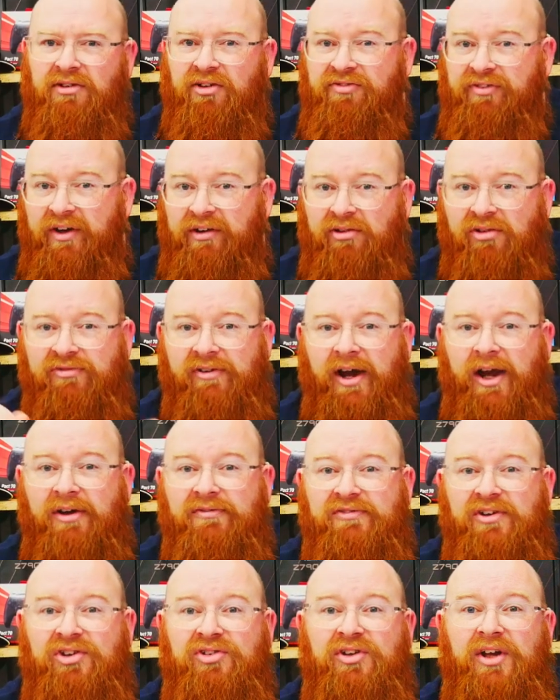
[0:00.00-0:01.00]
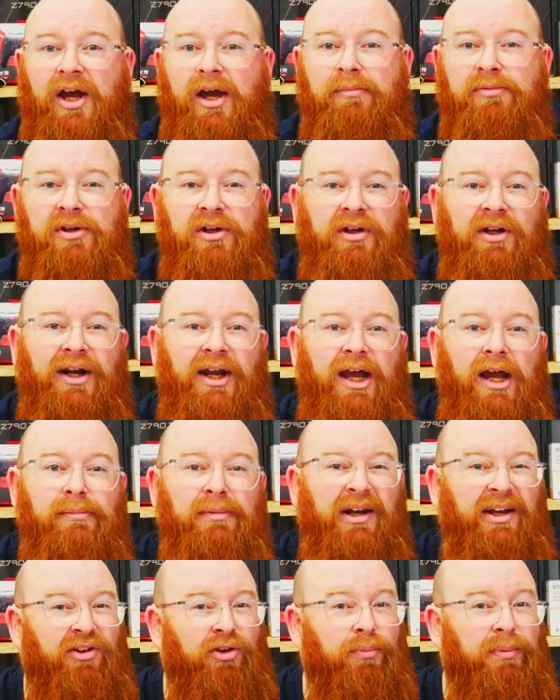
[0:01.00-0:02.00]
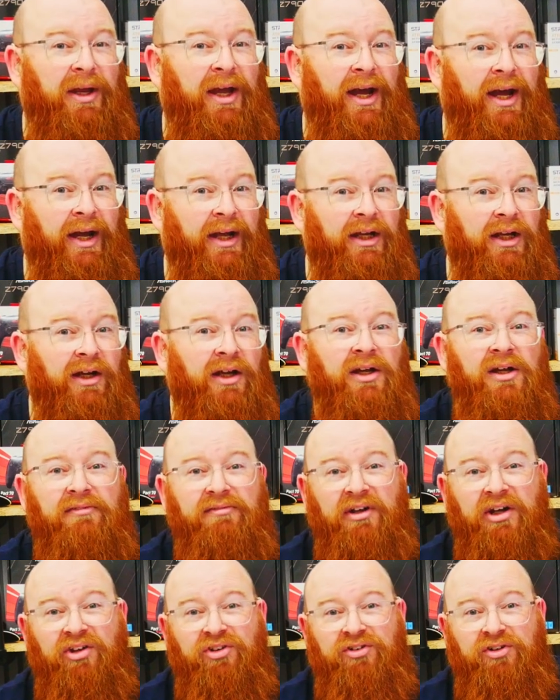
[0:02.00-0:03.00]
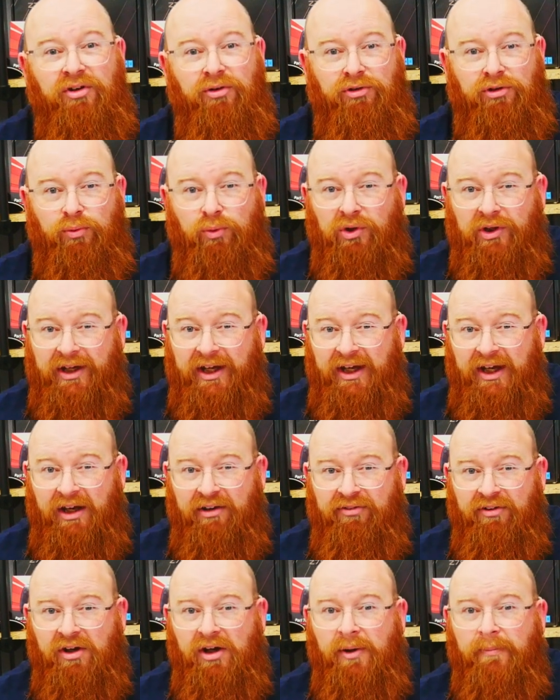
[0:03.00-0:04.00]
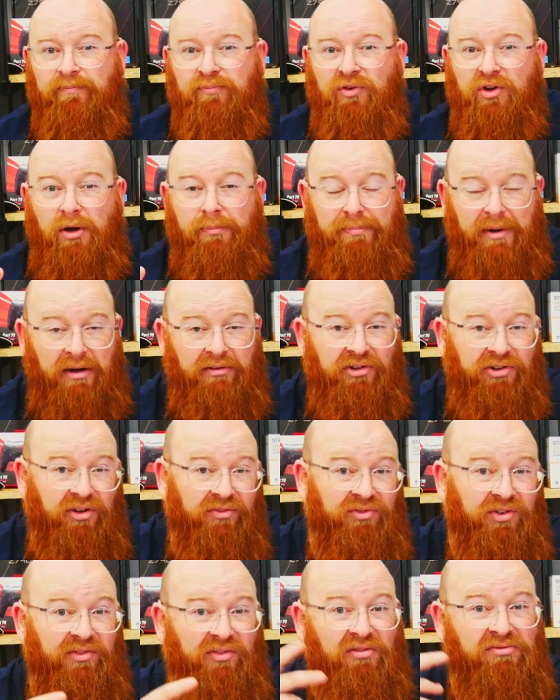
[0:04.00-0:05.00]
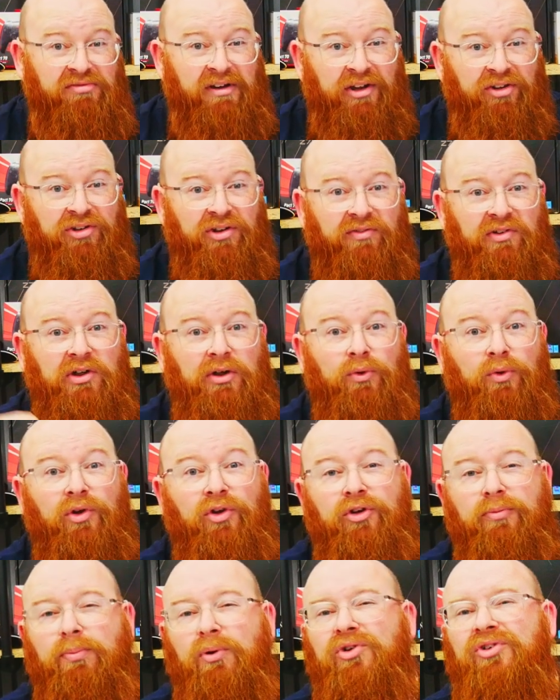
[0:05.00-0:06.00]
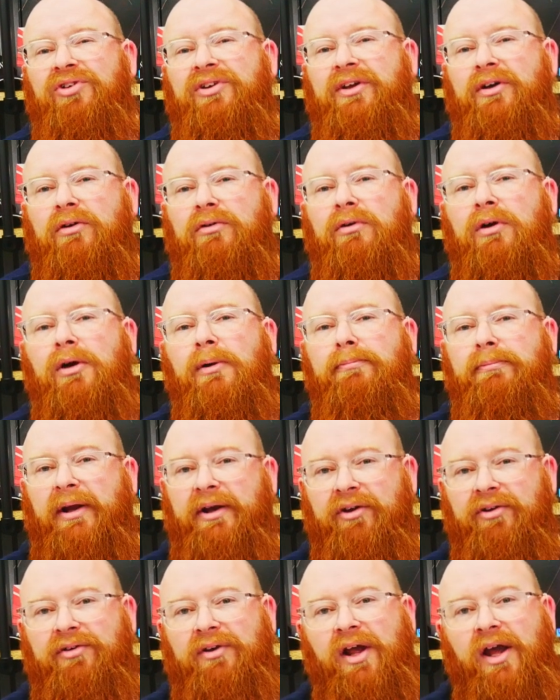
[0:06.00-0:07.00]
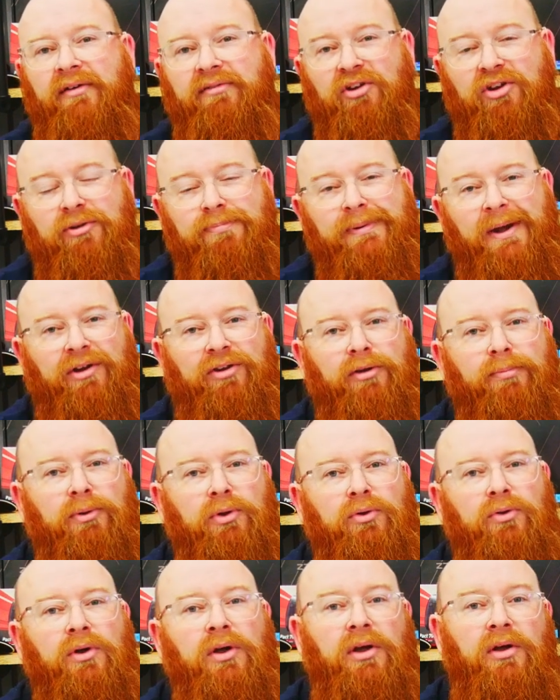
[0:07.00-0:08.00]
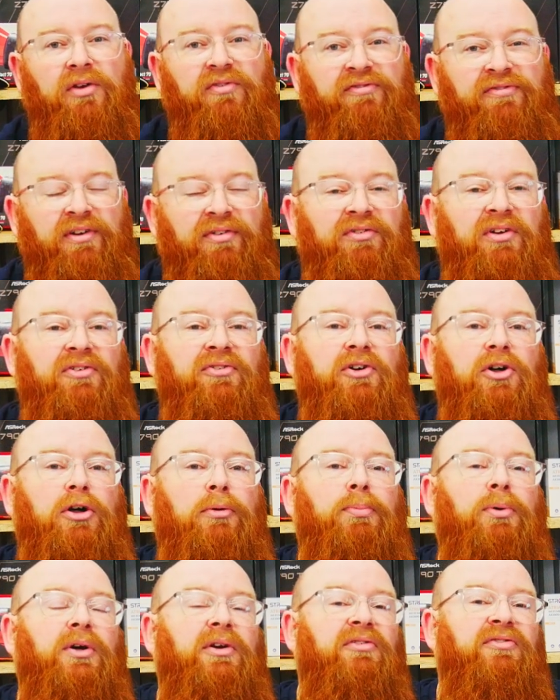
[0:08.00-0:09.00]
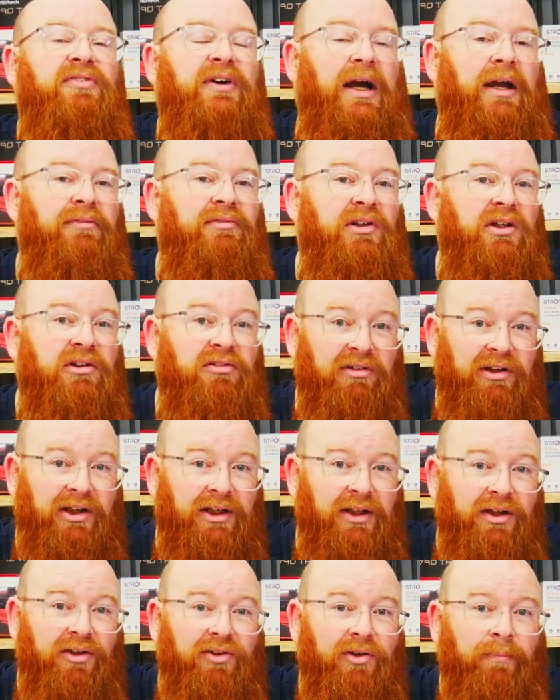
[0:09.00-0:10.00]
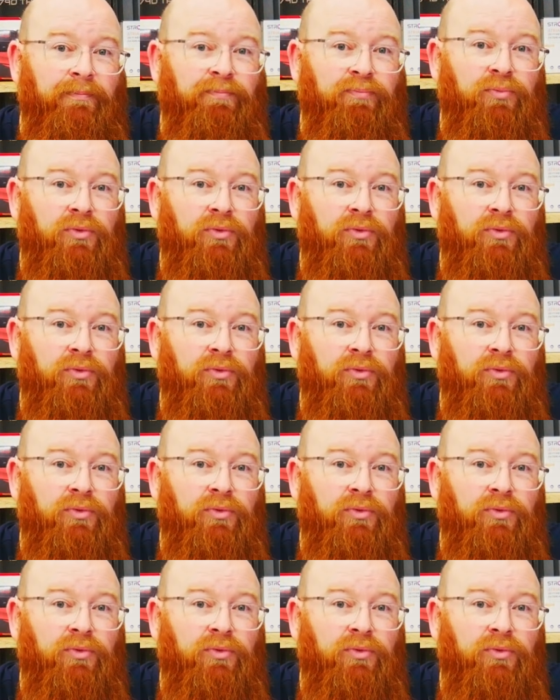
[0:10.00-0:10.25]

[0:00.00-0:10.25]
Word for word: The Fera five this time did climb a little bit higher than its usual curve comparative to the rest of the coolers, but still managed a respectable fifty-four point five degrees.